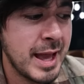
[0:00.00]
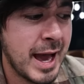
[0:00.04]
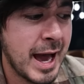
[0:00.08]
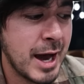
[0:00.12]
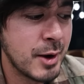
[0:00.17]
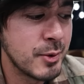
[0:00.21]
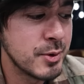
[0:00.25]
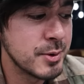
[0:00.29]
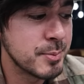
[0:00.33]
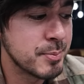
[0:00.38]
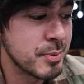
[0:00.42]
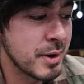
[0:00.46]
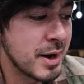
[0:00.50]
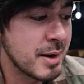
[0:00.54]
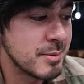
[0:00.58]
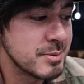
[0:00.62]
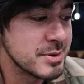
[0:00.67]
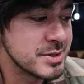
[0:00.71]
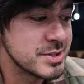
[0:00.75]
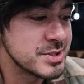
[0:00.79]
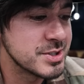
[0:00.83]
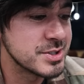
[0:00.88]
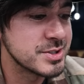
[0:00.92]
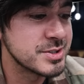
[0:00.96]
I would
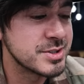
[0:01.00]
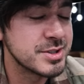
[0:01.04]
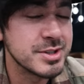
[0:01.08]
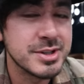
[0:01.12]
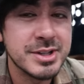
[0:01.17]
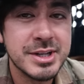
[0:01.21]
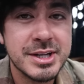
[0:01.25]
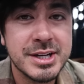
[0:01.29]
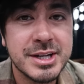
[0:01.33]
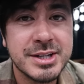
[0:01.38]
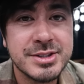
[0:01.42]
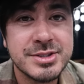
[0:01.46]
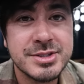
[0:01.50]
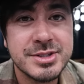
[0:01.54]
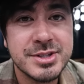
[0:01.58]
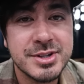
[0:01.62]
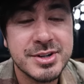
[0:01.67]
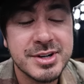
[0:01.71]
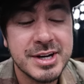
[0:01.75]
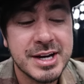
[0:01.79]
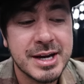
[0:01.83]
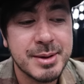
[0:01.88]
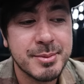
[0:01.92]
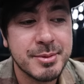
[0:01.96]
probably just delete
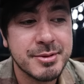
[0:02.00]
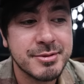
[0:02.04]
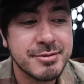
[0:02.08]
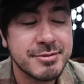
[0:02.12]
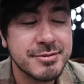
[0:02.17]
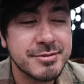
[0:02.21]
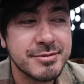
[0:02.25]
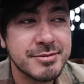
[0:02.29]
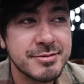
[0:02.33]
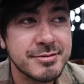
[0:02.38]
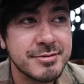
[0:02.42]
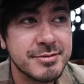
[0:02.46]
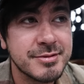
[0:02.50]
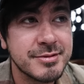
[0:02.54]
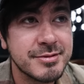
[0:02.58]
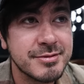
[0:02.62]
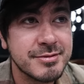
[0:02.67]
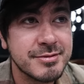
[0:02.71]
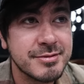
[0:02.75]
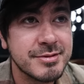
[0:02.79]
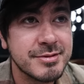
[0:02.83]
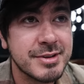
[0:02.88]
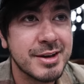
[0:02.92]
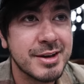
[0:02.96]
Instagram if
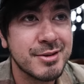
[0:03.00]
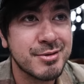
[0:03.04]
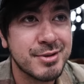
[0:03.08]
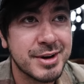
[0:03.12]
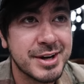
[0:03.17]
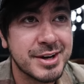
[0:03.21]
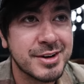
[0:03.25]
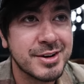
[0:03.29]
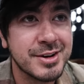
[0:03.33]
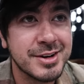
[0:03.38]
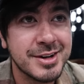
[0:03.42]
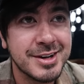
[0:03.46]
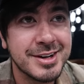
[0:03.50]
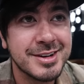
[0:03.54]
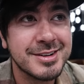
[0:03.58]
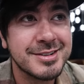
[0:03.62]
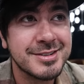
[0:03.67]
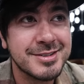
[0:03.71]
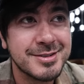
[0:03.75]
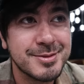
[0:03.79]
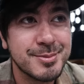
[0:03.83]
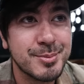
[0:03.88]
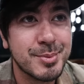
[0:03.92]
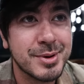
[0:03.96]
if I could,
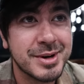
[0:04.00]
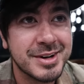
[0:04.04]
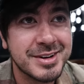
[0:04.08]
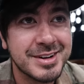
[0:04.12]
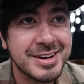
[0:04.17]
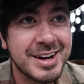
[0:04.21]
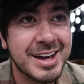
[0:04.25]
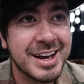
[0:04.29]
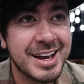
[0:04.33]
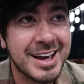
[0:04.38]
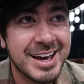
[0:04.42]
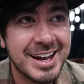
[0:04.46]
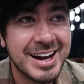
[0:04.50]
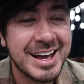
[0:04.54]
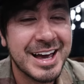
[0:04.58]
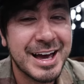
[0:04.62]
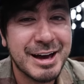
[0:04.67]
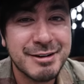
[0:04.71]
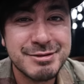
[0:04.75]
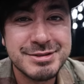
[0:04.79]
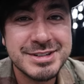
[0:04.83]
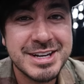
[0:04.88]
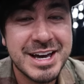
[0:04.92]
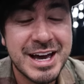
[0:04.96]
but I kind of
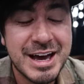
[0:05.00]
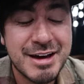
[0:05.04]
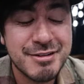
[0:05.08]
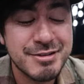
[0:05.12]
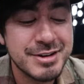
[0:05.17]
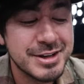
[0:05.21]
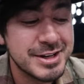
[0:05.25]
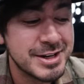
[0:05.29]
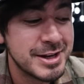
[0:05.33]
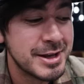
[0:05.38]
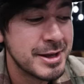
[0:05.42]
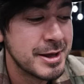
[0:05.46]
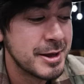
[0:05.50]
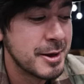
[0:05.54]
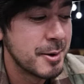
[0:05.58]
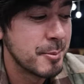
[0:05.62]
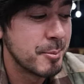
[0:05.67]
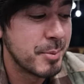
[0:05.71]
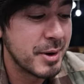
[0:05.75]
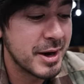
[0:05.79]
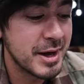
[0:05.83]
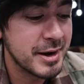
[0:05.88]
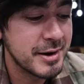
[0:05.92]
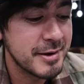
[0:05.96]
have to have it.
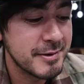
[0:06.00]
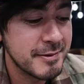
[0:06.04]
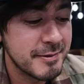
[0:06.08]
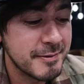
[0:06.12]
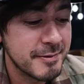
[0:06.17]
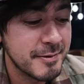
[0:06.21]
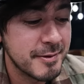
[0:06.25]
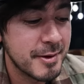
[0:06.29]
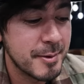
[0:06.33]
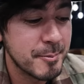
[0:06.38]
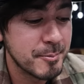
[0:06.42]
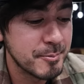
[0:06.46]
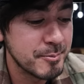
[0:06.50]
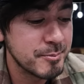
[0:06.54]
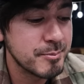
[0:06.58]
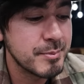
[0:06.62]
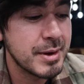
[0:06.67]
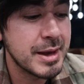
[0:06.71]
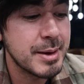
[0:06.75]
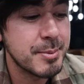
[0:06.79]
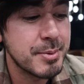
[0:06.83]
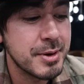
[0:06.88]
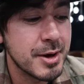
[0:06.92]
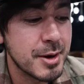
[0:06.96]
But
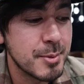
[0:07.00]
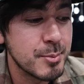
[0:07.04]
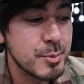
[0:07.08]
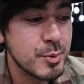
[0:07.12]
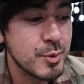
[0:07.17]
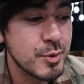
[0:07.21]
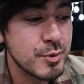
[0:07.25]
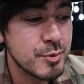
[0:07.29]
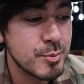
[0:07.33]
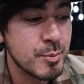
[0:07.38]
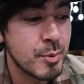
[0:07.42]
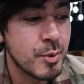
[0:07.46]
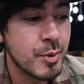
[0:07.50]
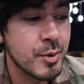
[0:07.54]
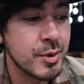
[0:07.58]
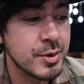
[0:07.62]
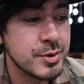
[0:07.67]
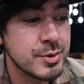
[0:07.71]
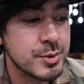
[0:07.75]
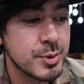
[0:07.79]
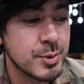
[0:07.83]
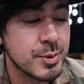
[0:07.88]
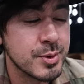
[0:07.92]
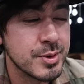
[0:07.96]
maybe I'll move
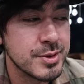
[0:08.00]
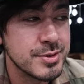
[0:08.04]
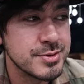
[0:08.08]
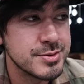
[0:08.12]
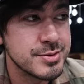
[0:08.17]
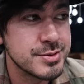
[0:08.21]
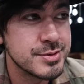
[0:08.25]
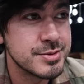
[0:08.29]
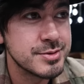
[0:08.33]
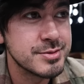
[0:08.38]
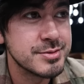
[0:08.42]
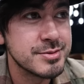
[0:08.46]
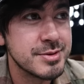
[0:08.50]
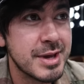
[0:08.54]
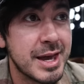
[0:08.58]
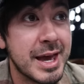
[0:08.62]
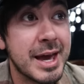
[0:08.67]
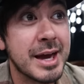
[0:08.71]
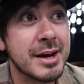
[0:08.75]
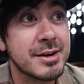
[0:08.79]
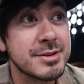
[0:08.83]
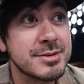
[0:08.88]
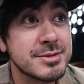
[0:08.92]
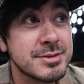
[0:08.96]
more towards
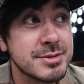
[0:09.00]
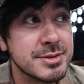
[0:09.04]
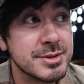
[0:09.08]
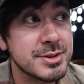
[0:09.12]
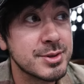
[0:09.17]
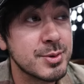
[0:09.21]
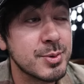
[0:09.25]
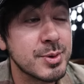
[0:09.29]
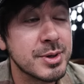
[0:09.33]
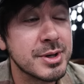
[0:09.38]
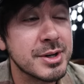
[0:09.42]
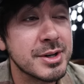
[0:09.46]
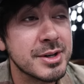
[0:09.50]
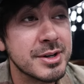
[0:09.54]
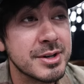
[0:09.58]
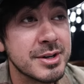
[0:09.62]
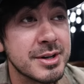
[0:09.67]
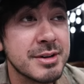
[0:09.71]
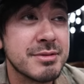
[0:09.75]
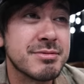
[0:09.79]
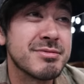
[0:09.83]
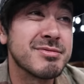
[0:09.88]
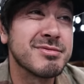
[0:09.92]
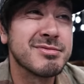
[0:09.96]
X or Twitter
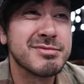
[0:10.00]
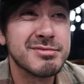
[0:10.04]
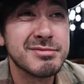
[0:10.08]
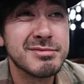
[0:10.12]
if